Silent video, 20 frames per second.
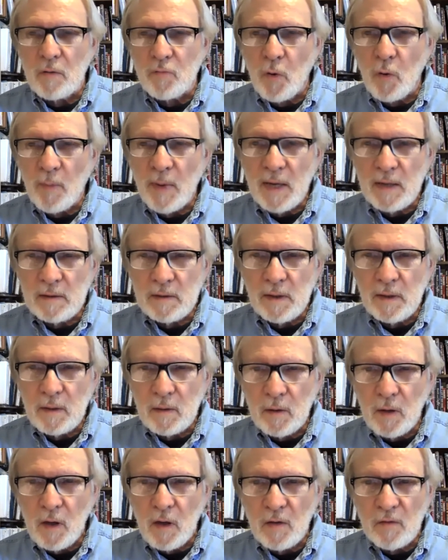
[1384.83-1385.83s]

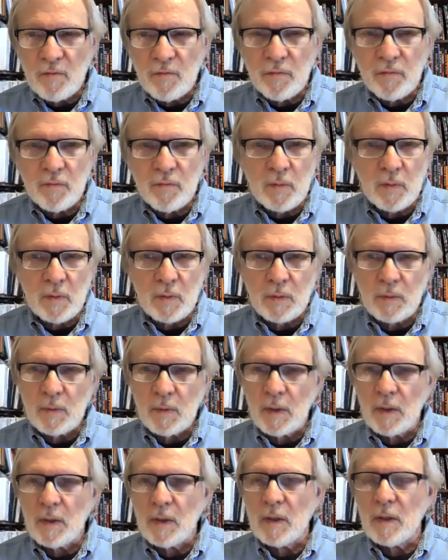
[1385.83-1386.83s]
romantic love
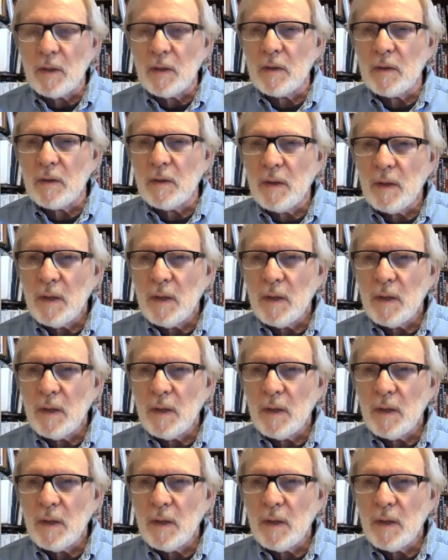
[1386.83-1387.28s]
uh,